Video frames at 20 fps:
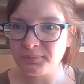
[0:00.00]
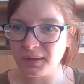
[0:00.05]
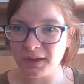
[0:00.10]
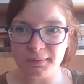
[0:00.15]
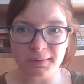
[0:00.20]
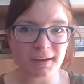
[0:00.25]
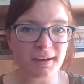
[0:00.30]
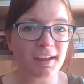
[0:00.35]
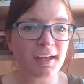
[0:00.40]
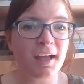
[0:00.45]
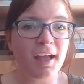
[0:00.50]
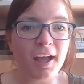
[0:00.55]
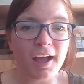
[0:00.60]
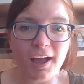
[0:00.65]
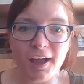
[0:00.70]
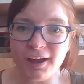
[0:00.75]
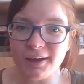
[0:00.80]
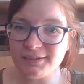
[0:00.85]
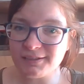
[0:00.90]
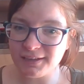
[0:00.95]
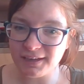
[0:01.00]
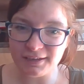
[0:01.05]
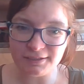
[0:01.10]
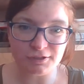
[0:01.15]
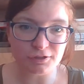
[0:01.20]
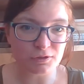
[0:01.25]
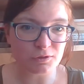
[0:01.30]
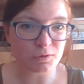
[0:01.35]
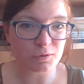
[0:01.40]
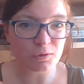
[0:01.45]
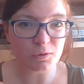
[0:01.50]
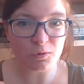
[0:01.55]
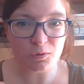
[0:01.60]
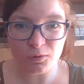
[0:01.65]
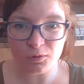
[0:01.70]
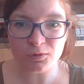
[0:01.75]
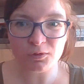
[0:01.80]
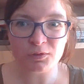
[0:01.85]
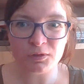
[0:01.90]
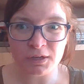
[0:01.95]
I mean, Iceland has an
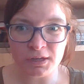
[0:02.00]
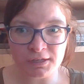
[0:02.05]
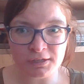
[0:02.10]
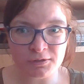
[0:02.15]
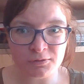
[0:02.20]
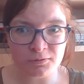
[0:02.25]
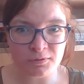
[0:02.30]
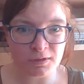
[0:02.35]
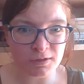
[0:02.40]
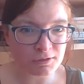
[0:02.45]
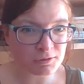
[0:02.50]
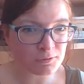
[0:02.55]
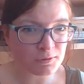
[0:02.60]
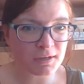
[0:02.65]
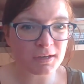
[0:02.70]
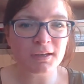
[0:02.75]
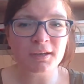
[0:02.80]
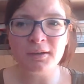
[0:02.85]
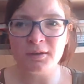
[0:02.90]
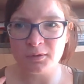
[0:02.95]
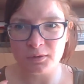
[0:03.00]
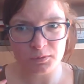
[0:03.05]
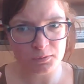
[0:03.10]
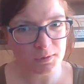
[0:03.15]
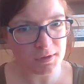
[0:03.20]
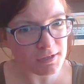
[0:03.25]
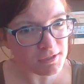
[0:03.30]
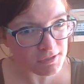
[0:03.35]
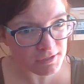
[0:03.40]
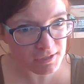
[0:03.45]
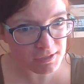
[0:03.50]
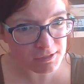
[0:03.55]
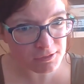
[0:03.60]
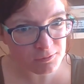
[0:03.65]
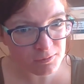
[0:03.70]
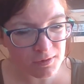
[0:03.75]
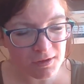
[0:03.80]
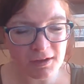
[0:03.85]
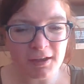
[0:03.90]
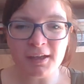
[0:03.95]
old history, a rich
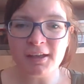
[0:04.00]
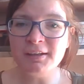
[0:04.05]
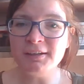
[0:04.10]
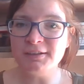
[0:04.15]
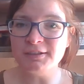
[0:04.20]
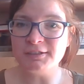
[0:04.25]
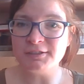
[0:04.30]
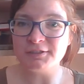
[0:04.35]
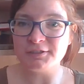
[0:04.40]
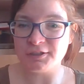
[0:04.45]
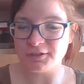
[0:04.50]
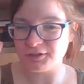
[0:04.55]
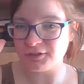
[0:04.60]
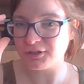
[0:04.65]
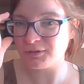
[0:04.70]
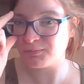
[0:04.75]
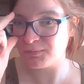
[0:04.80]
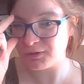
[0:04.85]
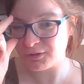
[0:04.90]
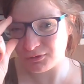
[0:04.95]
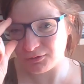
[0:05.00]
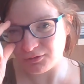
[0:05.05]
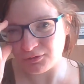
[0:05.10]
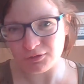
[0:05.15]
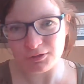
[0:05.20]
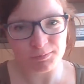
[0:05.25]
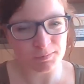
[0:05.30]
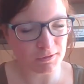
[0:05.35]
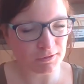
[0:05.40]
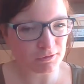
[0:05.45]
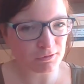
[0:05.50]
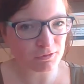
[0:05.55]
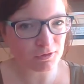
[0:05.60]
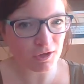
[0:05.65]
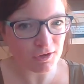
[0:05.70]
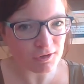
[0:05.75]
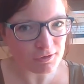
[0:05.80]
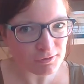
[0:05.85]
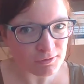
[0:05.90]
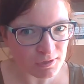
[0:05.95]
history, such a special
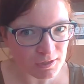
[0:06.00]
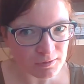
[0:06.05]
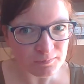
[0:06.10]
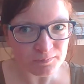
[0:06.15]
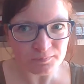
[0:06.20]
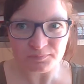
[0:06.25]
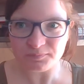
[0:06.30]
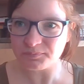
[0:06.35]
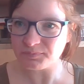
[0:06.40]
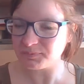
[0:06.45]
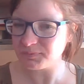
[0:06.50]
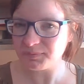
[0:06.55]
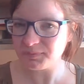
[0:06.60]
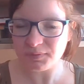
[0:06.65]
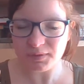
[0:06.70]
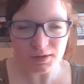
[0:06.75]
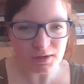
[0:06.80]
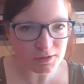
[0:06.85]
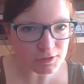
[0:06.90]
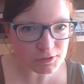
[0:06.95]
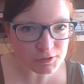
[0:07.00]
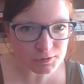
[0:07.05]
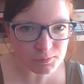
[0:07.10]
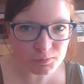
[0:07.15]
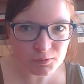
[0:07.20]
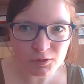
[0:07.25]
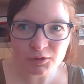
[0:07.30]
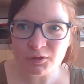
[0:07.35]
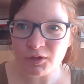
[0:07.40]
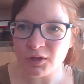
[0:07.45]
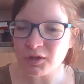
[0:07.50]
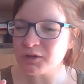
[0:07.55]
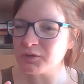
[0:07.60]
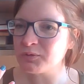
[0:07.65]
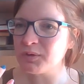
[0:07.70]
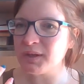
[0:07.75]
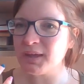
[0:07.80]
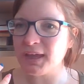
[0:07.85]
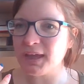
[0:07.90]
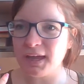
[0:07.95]
country, small
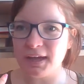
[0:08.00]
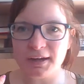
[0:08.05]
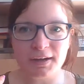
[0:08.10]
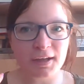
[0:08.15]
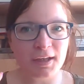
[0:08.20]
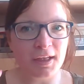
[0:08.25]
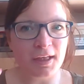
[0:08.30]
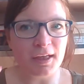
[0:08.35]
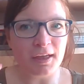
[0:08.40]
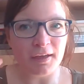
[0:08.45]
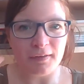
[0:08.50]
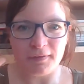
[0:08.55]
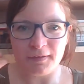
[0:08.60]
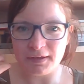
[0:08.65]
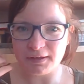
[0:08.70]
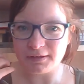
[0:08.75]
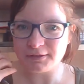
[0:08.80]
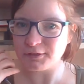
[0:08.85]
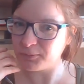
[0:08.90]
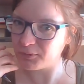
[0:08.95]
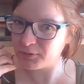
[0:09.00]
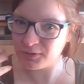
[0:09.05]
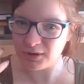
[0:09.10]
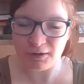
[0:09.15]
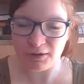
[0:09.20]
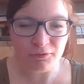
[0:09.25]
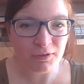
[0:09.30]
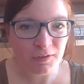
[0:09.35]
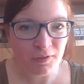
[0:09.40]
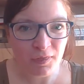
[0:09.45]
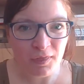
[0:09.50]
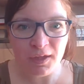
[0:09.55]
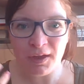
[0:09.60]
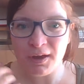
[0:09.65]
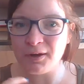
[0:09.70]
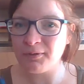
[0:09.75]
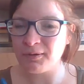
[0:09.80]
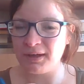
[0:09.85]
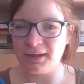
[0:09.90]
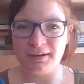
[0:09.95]
country, and the topographic
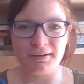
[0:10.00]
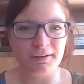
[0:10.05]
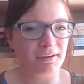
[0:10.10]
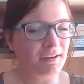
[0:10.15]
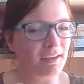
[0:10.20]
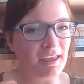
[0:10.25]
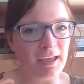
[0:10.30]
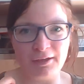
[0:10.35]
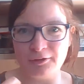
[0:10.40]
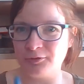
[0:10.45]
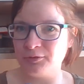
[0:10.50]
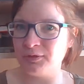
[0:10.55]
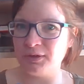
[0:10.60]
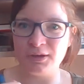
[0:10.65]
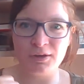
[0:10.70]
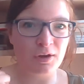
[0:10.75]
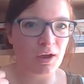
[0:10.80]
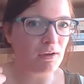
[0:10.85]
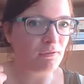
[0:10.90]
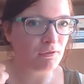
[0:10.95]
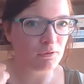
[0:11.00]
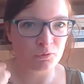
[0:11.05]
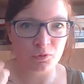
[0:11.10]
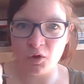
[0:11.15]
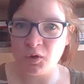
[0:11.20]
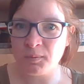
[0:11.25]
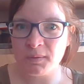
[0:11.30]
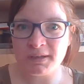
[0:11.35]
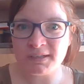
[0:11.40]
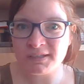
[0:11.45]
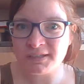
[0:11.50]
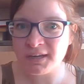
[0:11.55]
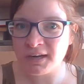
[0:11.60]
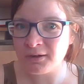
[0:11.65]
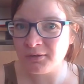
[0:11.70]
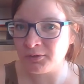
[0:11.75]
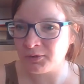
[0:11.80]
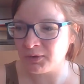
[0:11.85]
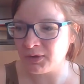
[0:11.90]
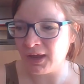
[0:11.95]
there, and yeah, you could either have a romance
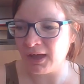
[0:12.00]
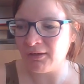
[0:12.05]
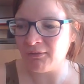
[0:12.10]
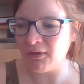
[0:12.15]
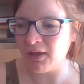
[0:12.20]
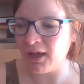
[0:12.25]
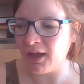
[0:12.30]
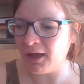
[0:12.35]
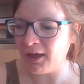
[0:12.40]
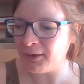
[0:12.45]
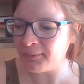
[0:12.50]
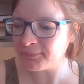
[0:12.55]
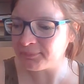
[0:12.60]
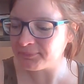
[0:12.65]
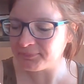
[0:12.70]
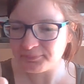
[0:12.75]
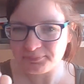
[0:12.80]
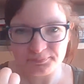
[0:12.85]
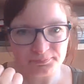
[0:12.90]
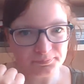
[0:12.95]
there, you could have an